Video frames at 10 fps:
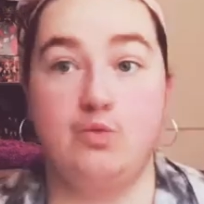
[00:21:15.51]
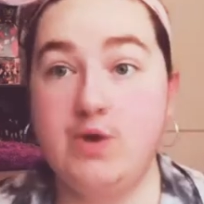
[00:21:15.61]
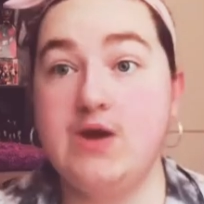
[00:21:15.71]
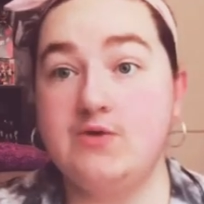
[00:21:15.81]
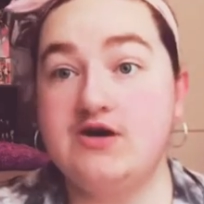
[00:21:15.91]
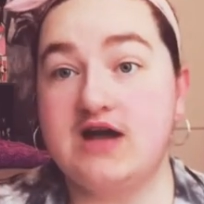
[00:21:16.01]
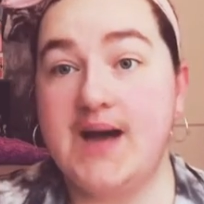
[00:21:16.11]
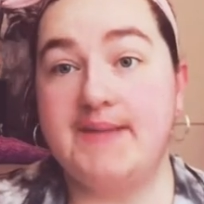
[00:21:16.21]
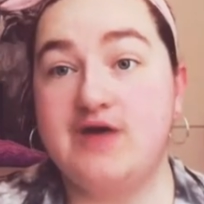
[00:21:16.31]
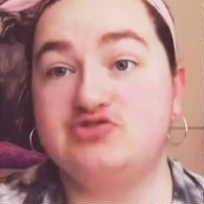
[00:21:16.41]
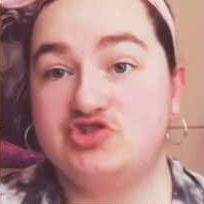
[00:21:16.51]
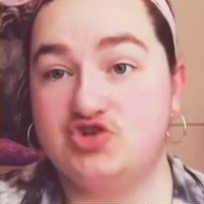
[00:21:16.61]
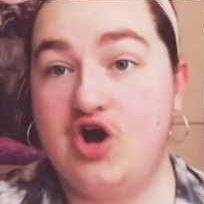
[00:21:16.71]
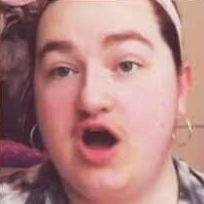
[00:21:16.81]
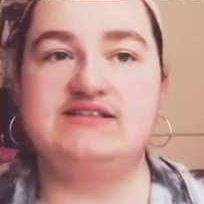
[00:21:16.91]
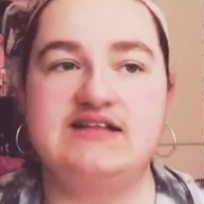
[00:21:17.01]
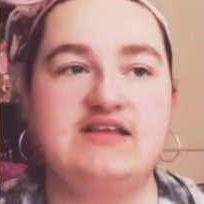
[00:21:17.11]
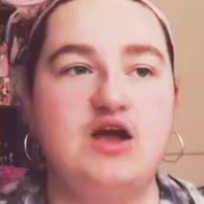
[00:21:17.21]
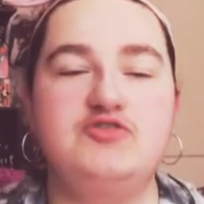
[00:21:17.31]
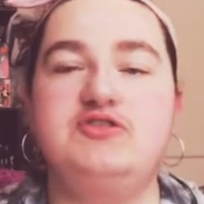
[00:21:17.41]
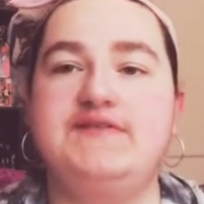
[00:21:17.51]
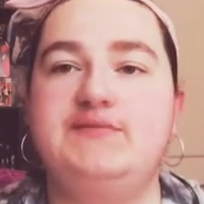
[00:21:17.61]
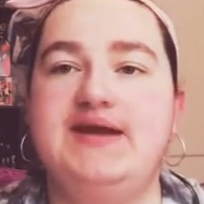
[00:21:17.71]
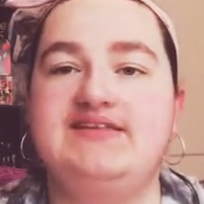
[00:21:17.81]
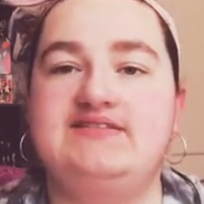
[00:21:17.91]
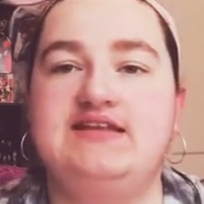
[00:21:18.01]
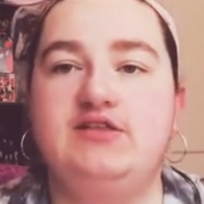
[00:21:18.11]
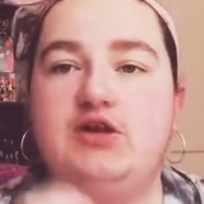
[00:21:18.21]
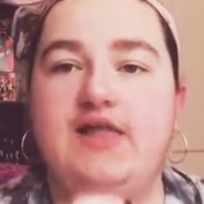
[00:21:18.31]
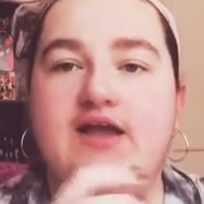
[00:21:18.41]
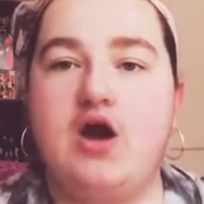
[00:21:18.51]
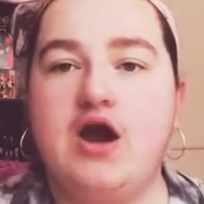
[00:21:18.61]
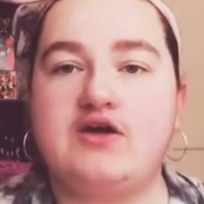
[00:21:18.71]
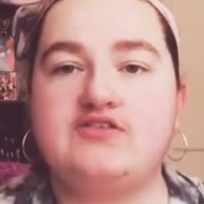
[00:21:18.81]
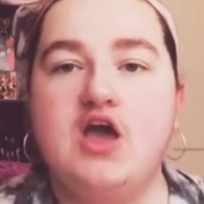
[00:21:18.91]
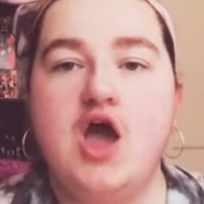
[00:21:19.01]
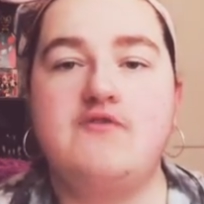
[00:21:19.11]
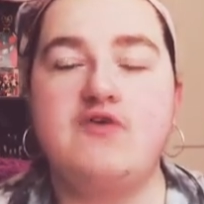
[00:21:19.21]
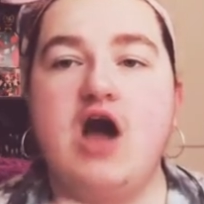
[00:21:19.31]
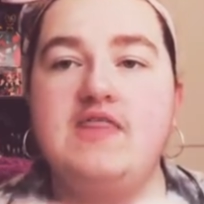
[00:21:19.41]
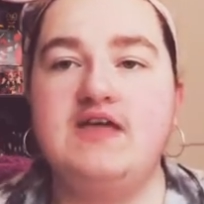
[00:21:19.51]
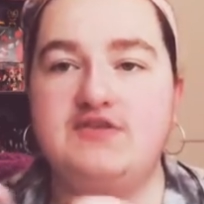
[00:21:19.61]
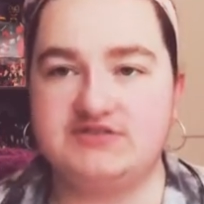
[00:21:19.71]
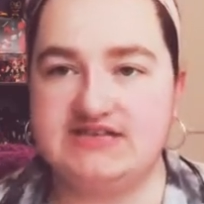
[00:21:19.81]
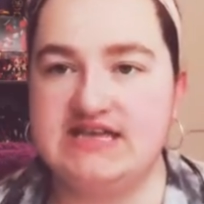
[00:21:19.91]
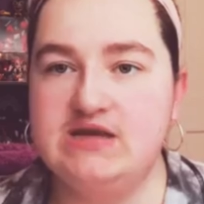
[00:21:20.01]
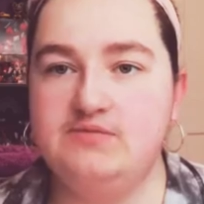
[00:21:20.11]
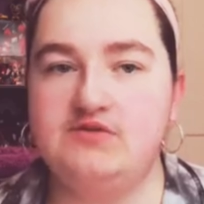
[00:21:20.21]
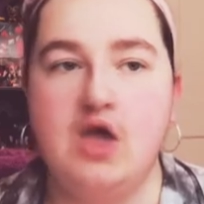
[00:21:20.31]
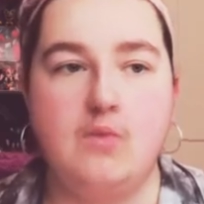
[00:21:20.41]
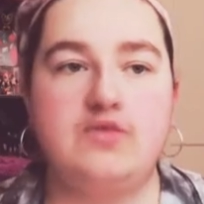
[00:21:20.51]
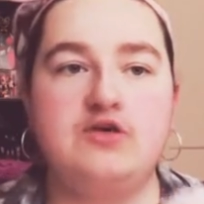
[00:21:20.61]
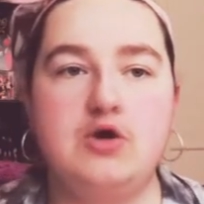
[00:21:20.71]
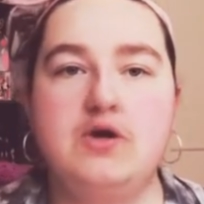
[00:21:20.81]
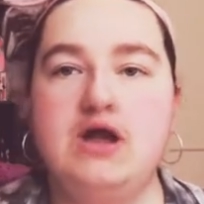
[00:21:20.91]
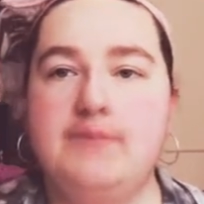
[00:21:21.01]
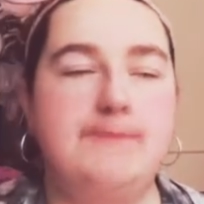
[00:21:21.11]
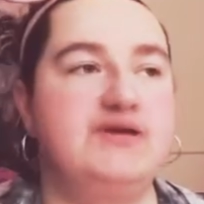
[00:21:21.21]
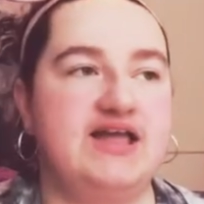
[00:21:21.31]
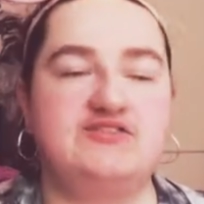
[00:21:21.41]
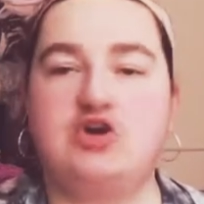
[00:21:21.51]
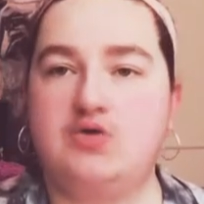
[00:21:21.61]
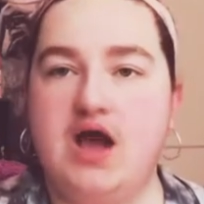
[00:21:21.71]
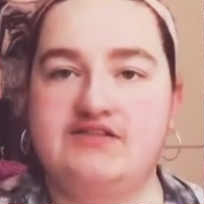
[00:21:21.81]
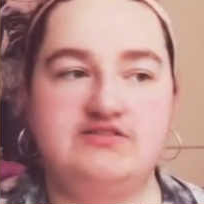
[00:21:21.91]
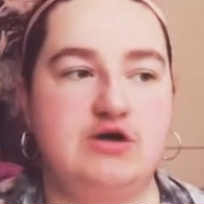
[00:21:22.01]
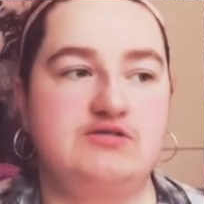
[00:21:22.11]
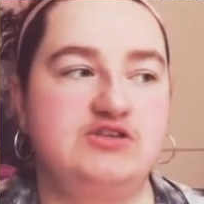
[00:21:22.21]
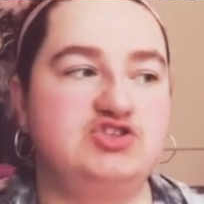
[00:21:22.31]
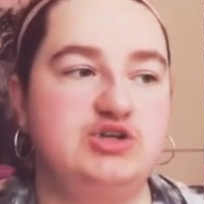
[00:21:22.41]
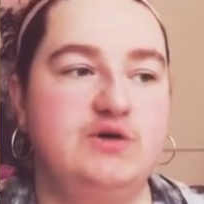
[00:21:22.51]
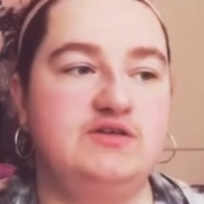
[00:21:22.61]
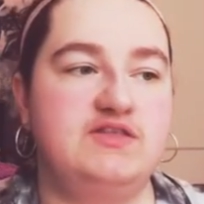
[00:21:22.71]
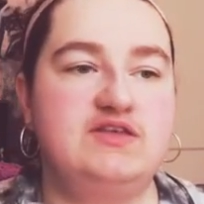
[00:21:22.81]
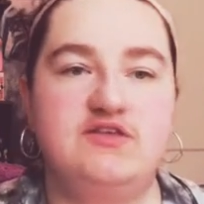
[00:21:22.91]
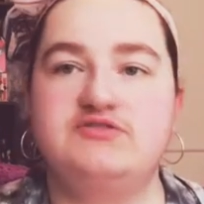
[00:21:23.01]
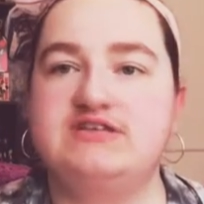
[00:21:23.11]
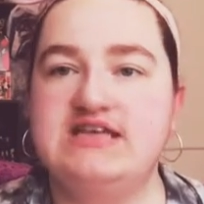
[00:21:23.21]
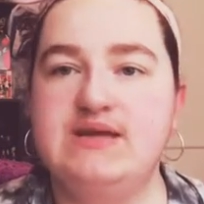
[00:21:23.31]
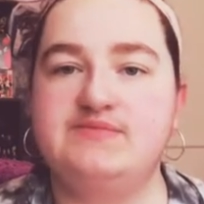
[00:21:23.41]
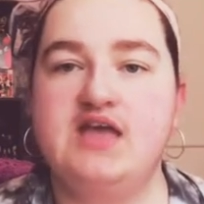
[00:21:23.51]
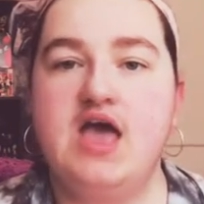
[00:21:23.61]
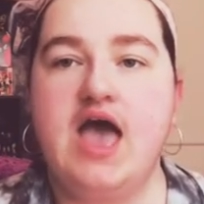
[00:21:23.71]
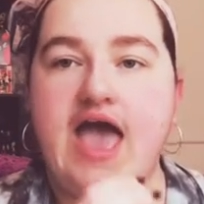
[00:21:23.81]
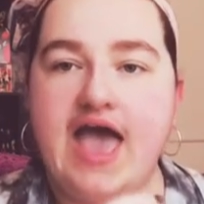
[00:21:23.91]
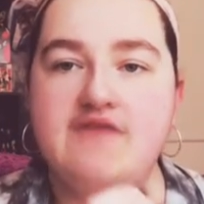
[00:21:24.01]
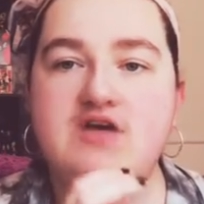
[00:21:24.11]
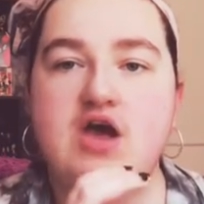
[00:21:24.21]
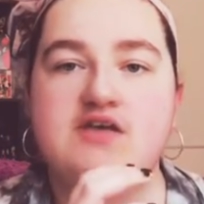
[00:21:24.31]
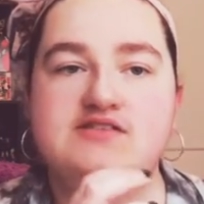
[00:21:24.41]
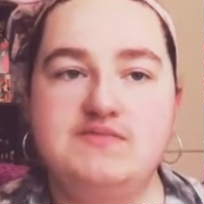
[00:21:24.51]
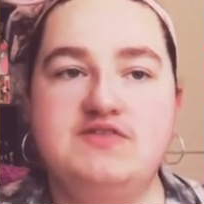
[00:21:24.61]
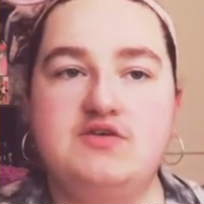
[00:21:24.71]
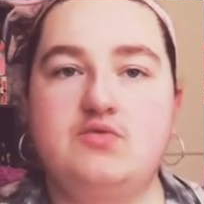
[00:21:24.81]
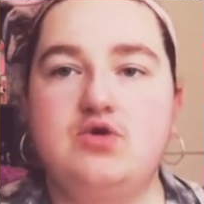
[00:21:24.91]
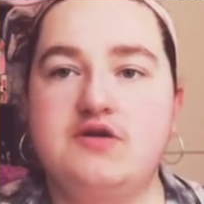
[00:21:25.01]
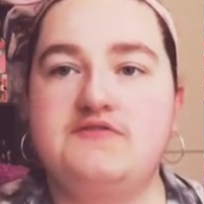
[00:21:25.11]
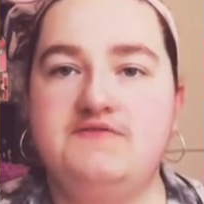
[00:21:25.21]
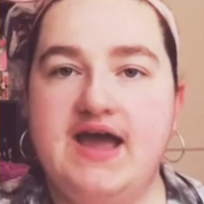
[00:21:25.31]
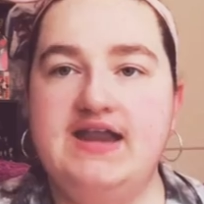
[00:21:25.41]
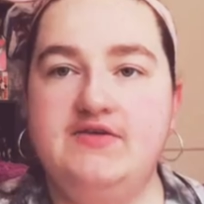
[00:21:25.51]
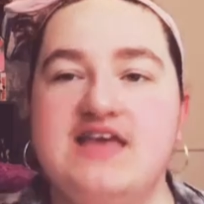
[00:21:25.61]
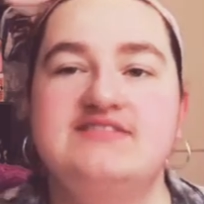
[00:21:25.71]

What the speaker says: We will come out strong. That's, I also love that we get to see little, like, arcs for all the other teams when they're going up against Kurasuno, because it shows that these other teams have something that's worth fighting.